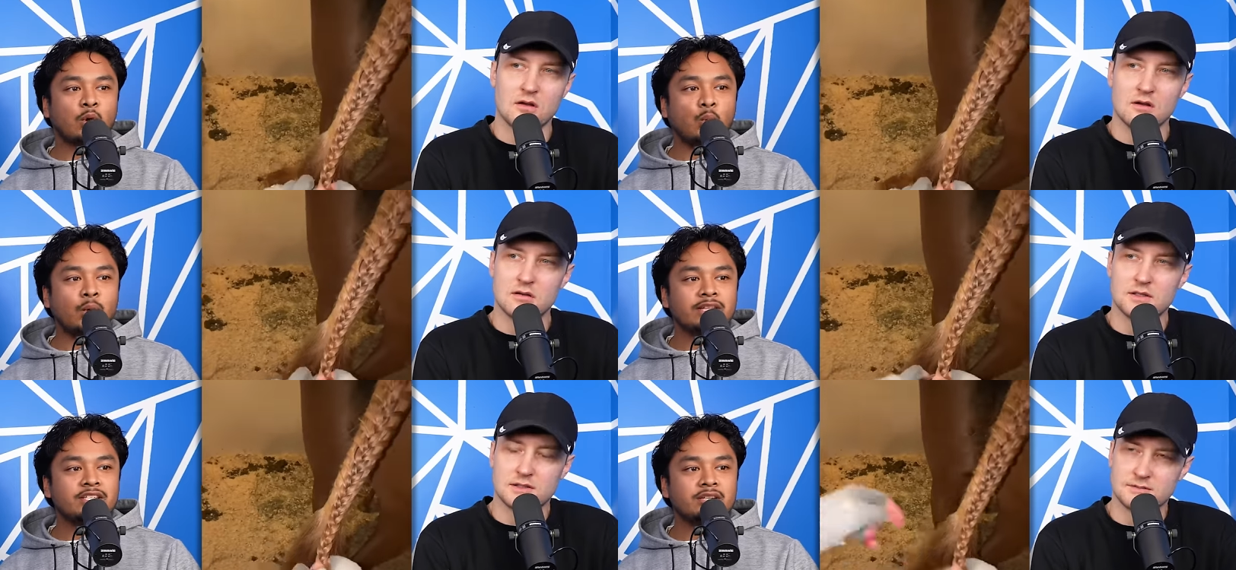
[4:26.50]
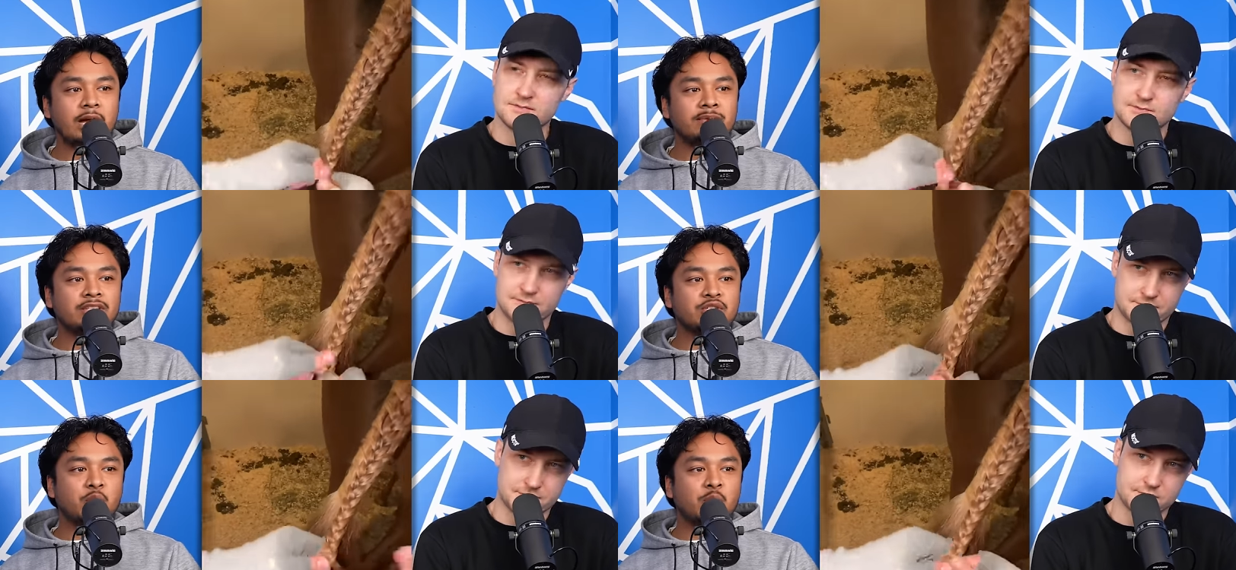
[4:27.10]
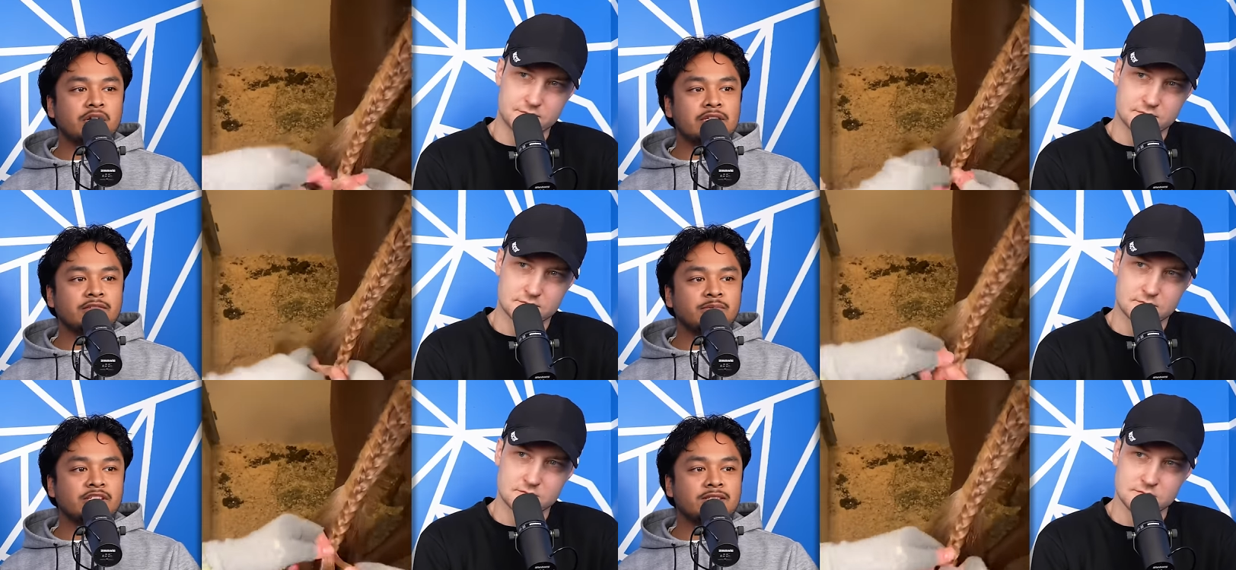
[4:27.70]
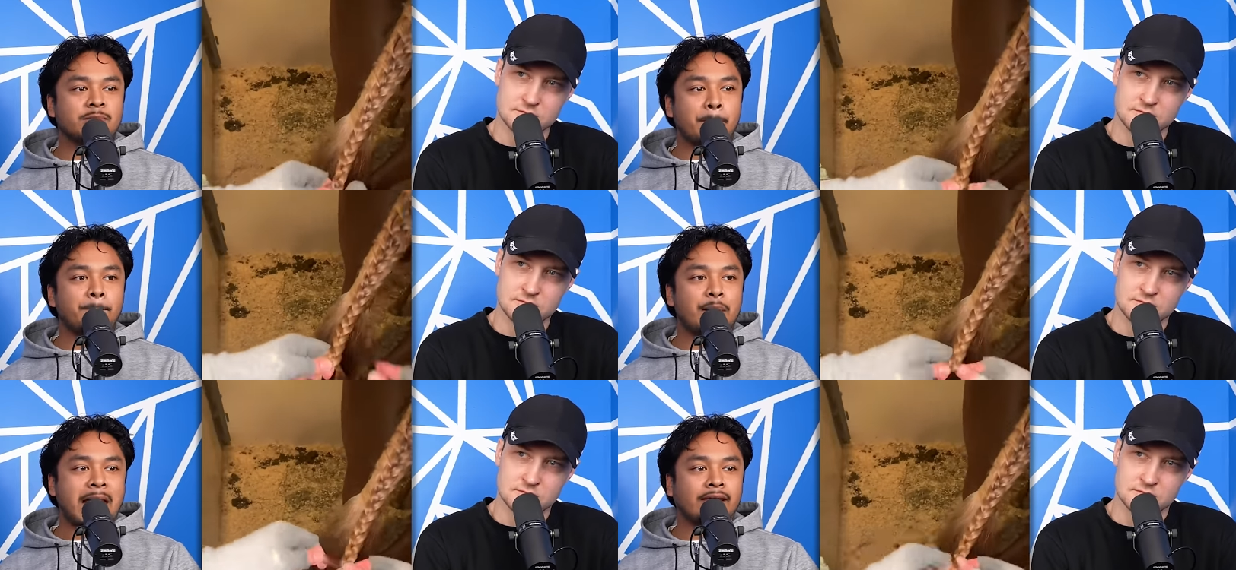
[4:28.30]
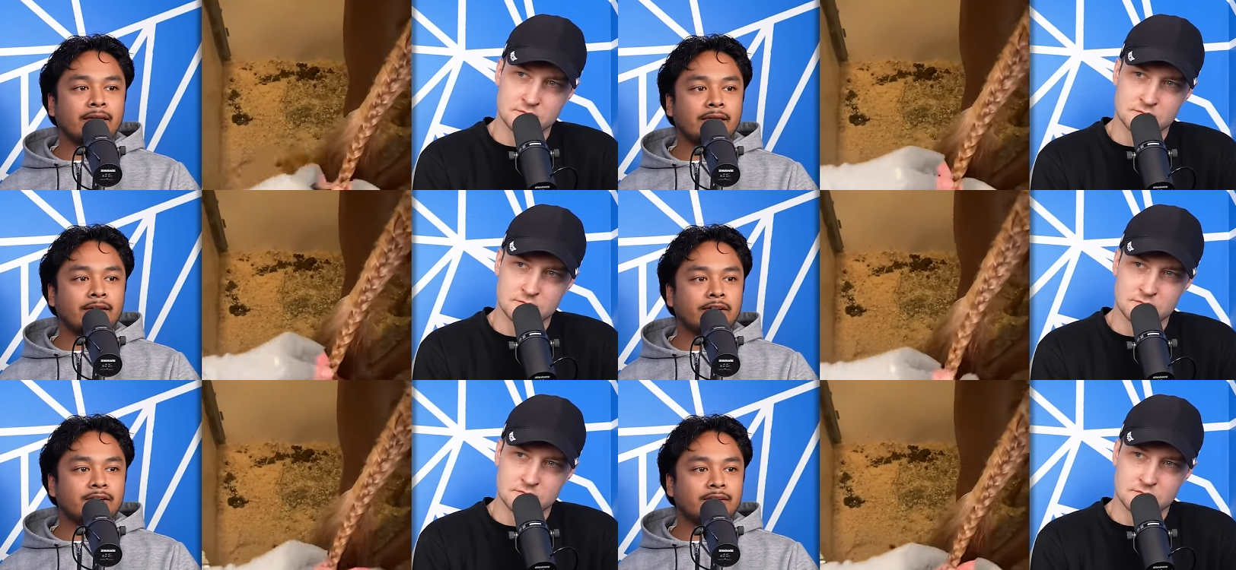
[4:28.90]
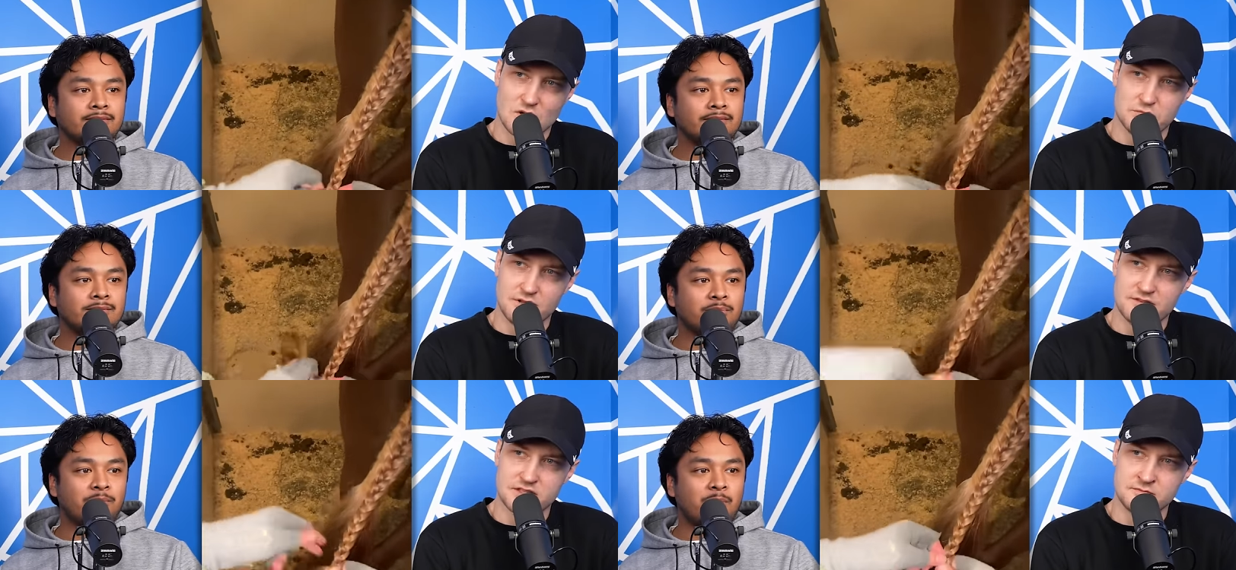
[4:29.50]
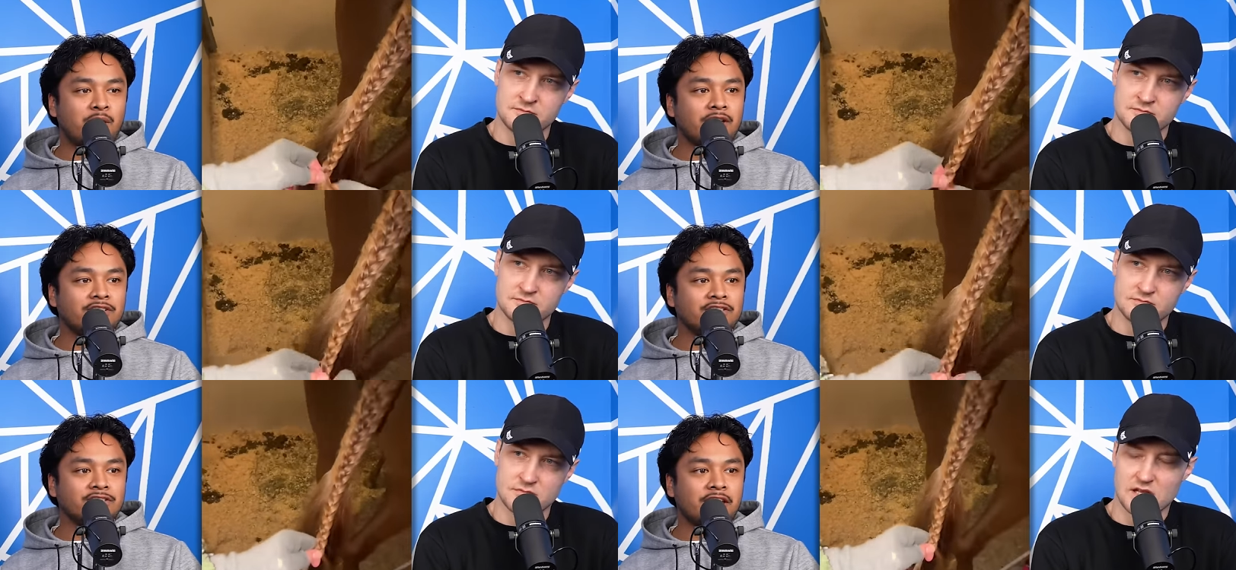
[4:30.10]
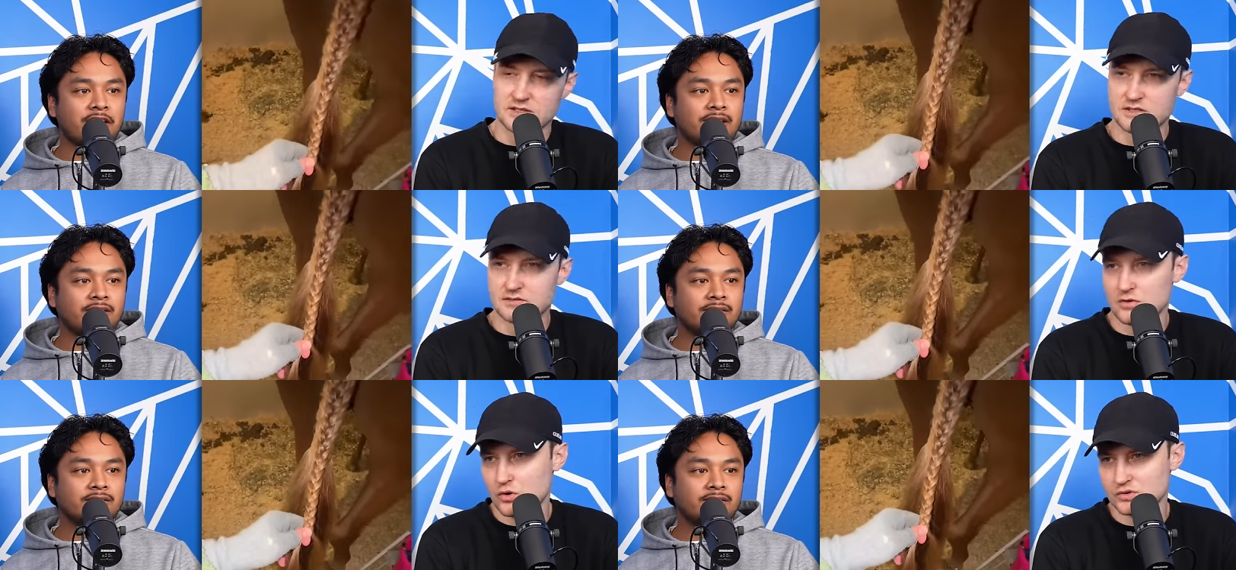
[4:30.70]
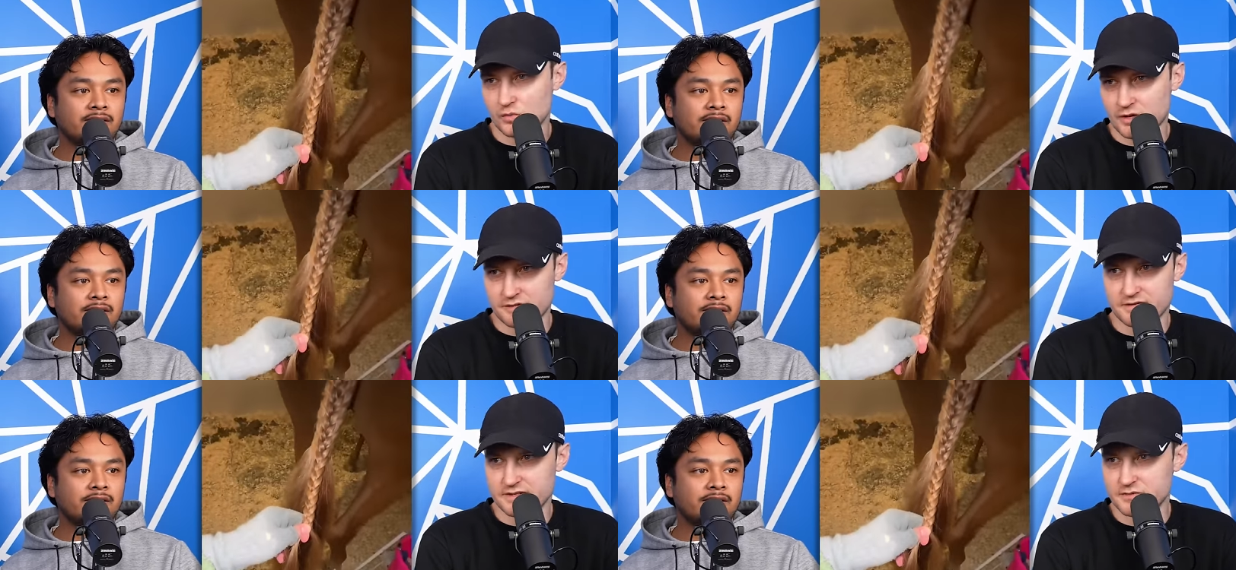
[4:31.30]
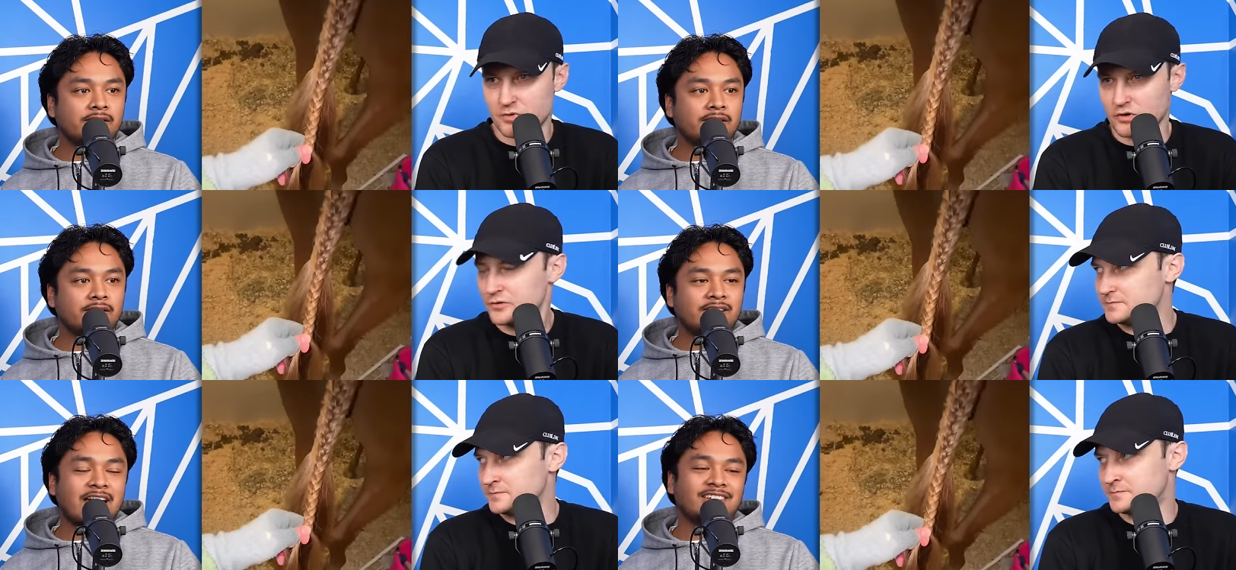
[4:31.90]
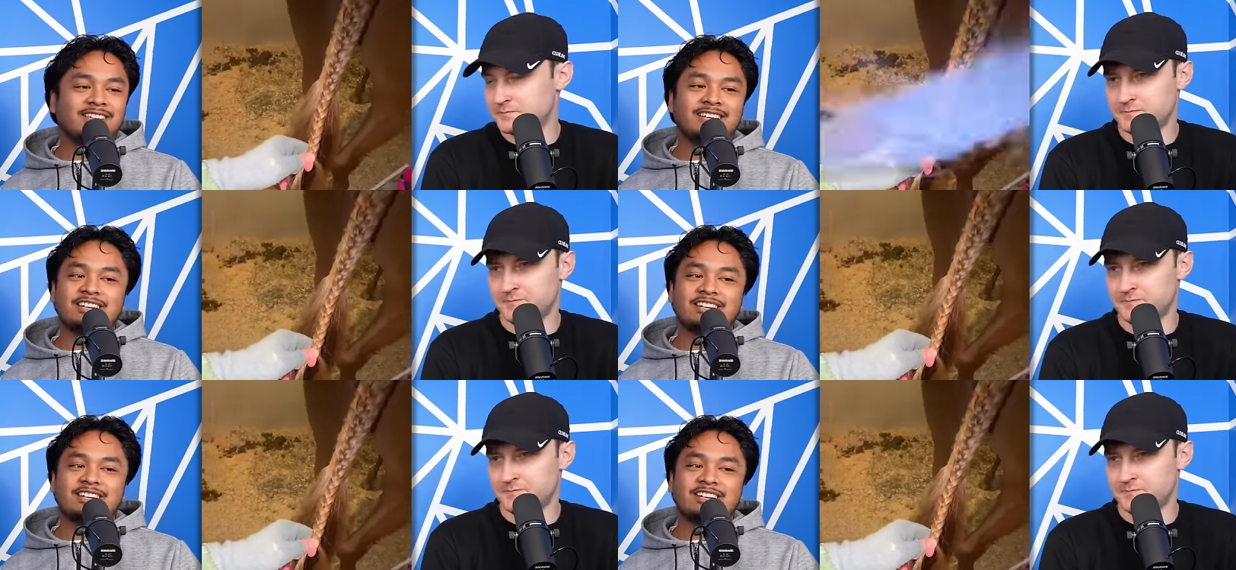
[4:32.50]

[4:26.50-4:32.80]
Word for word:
Speaker 1: What is stopping this horse from just back kicking her to Oblivion?
Speaker 2: Mars, then yeah. The horse won't get fed tomorrow. I don't think